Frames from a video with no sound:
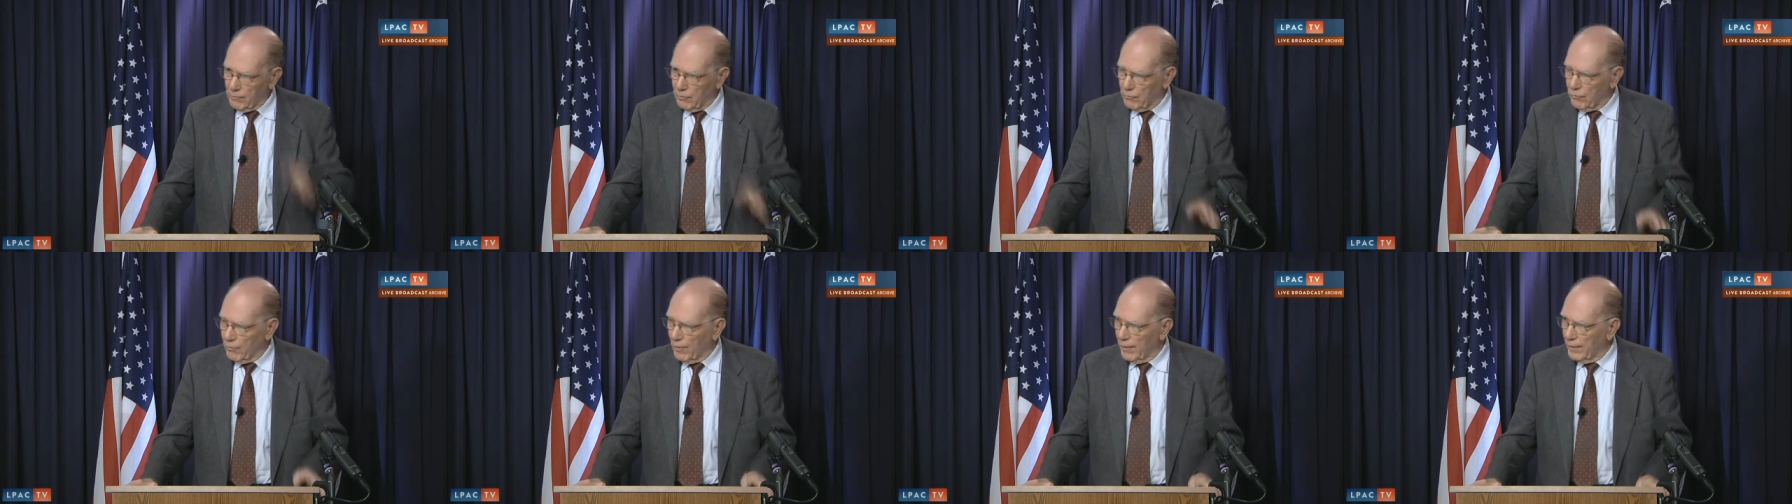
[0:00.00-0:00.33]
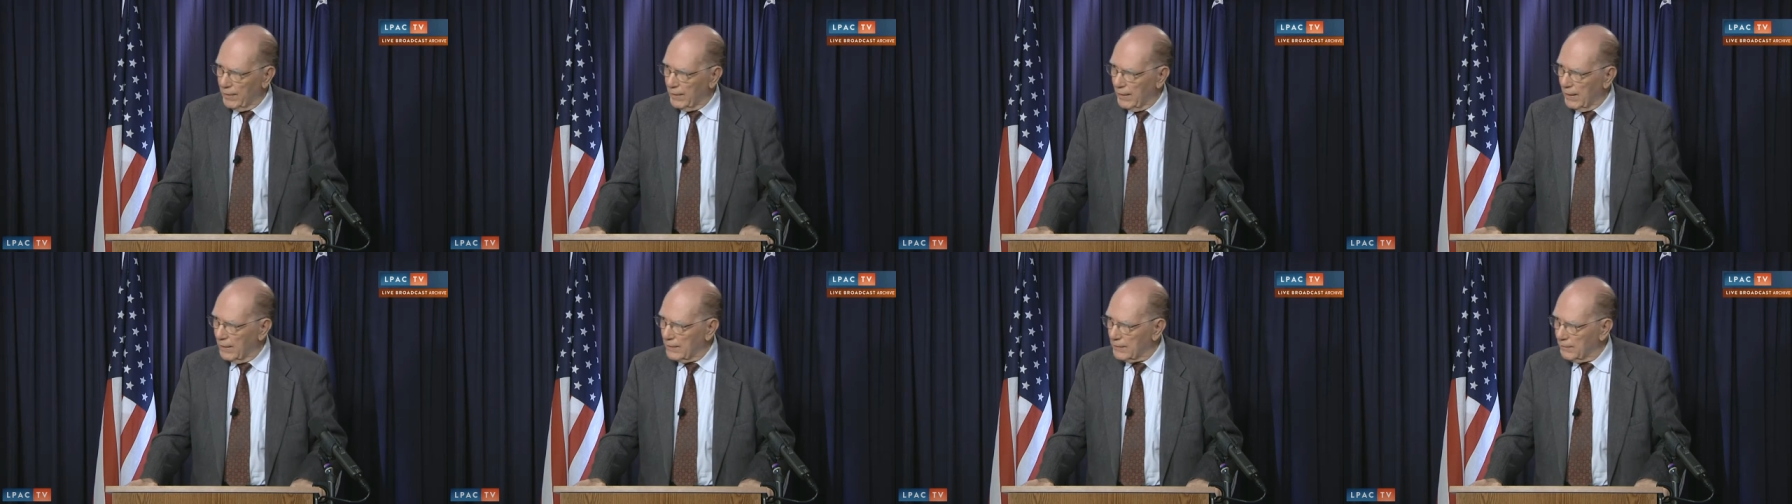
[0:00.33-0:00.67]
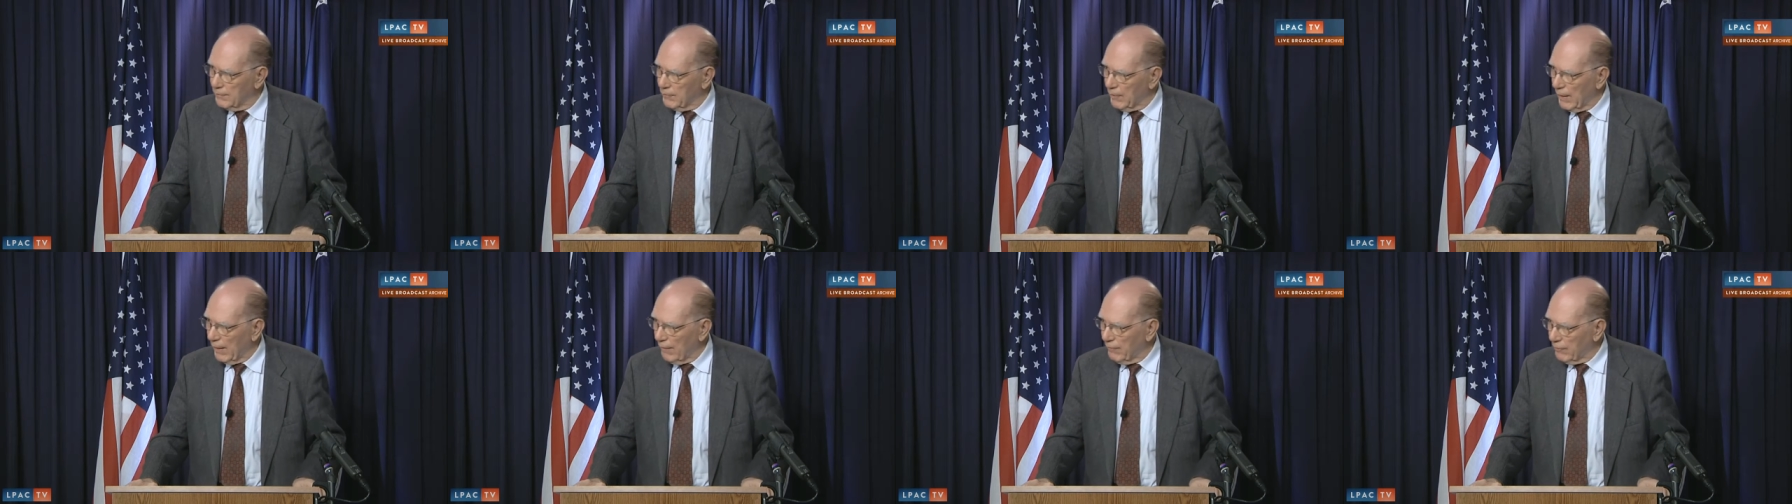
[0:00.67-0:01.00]
to try to get
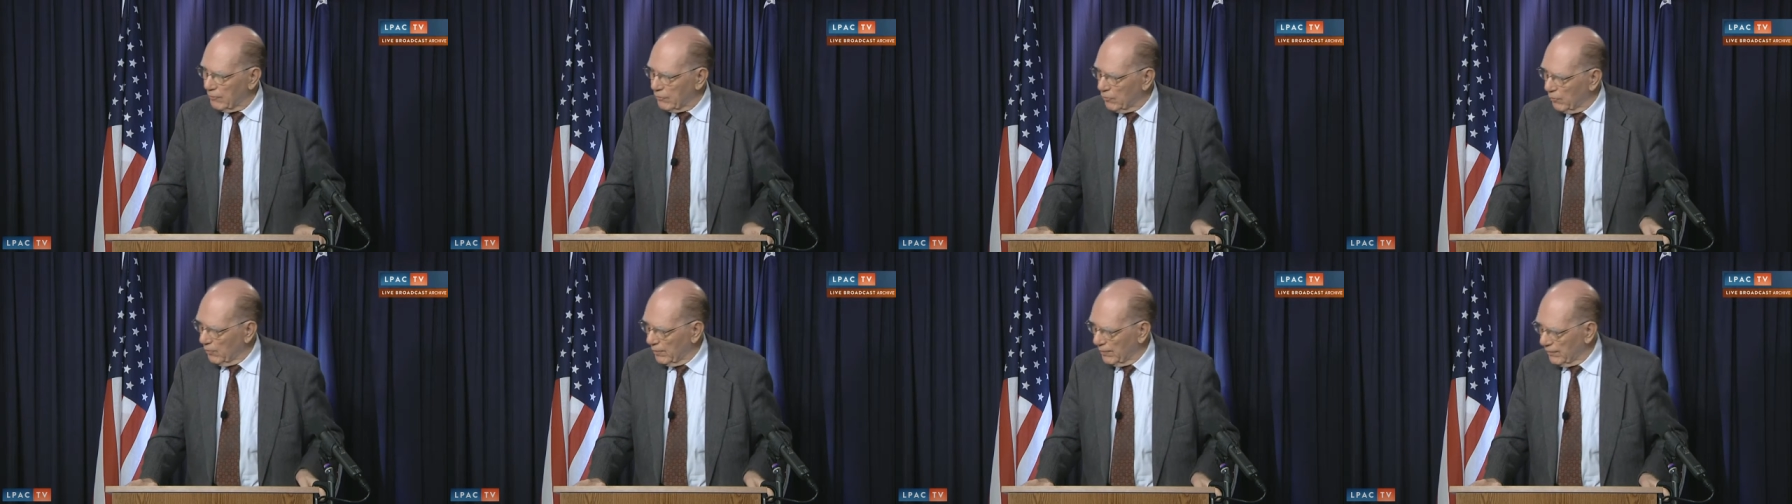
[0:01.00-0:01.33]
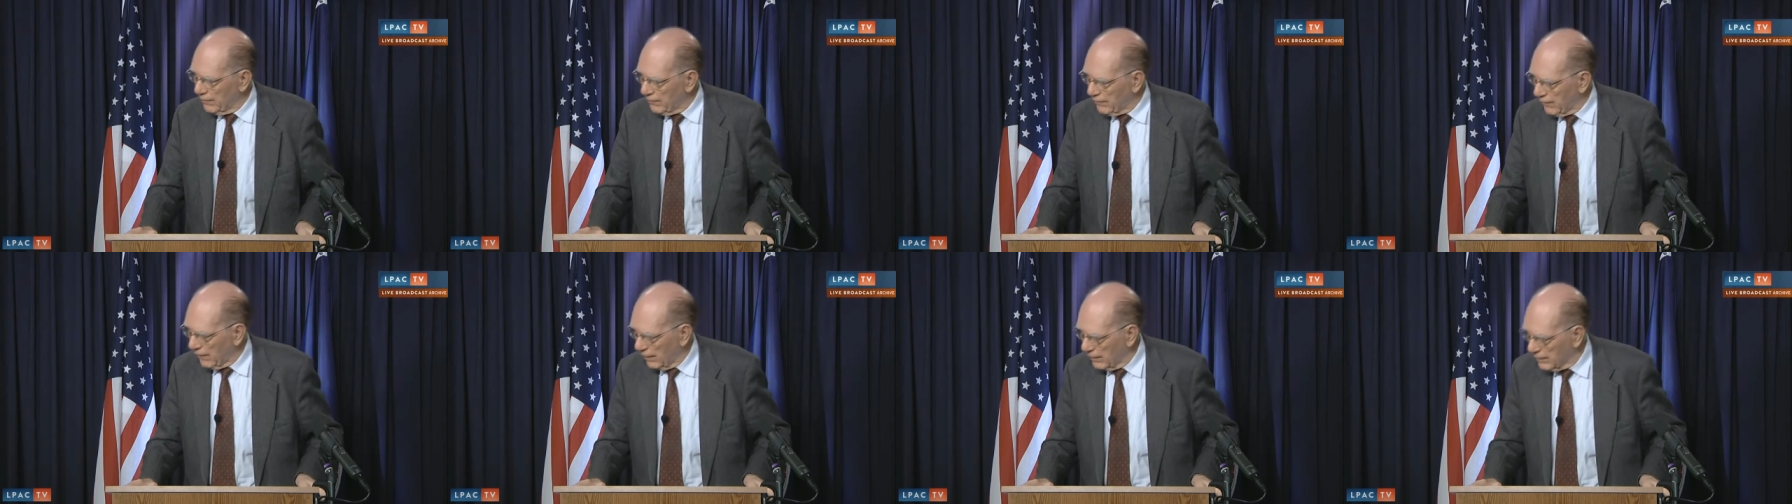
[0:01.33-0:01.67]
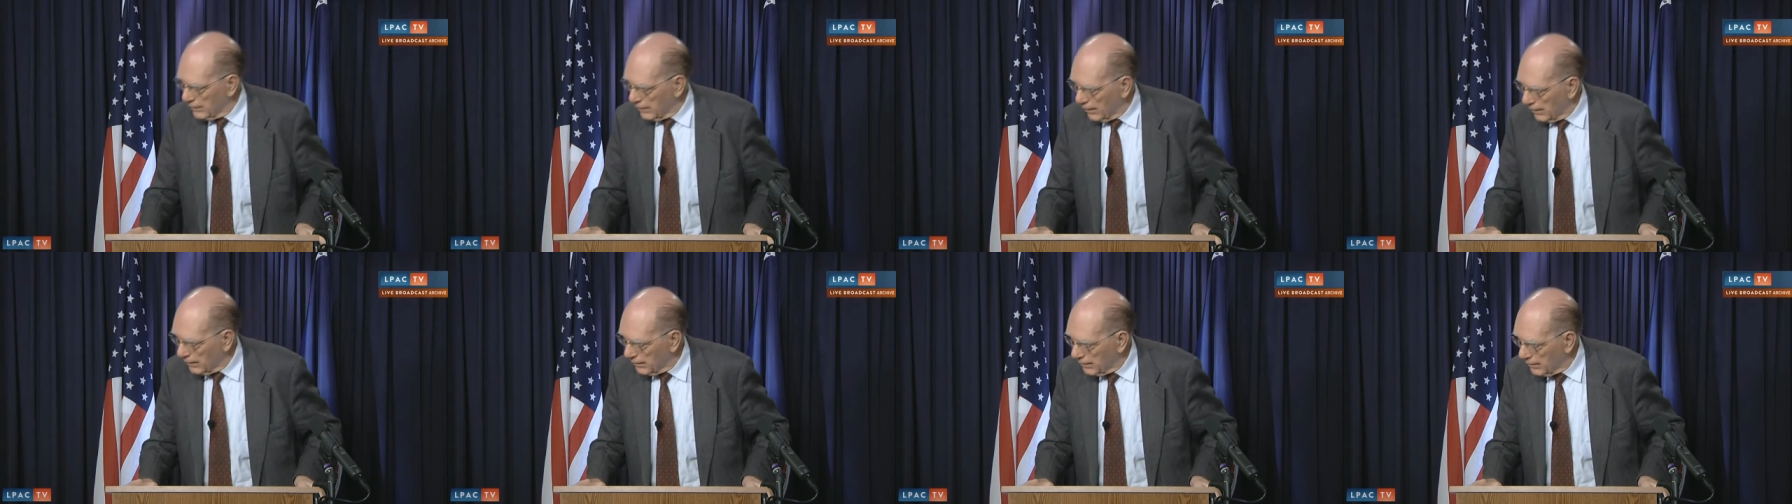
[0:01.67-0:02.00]
them ever to understand
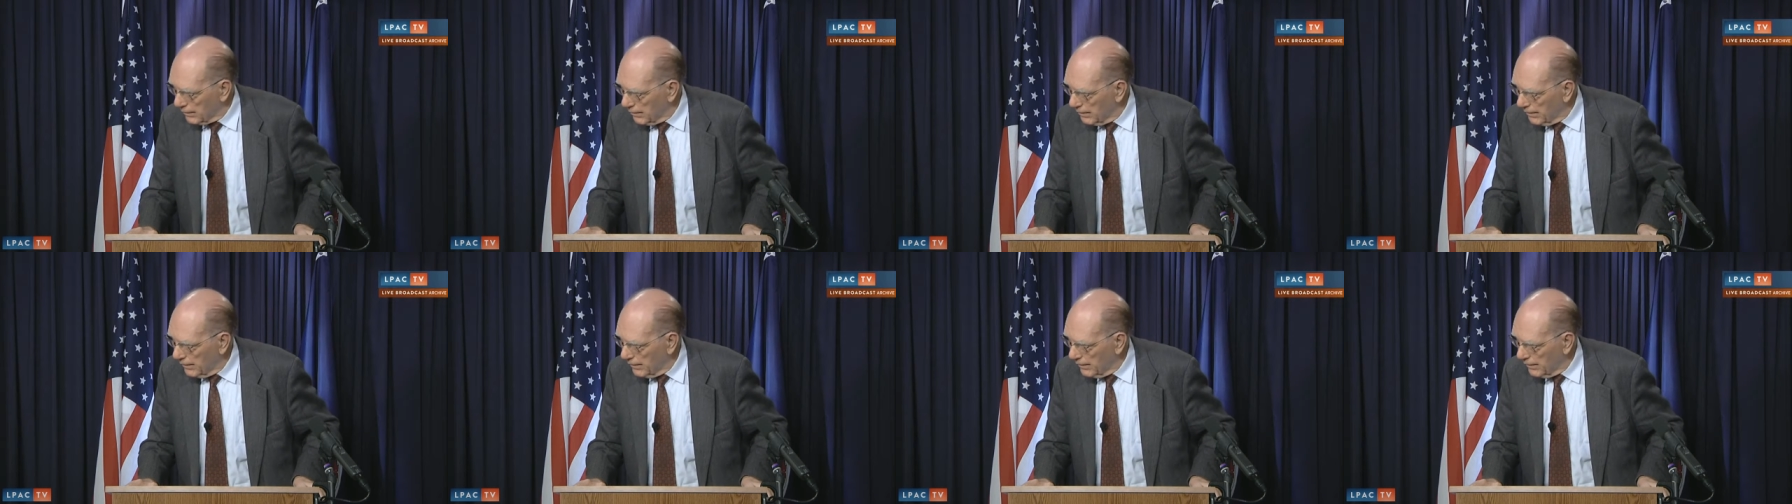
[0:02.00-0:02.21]
that.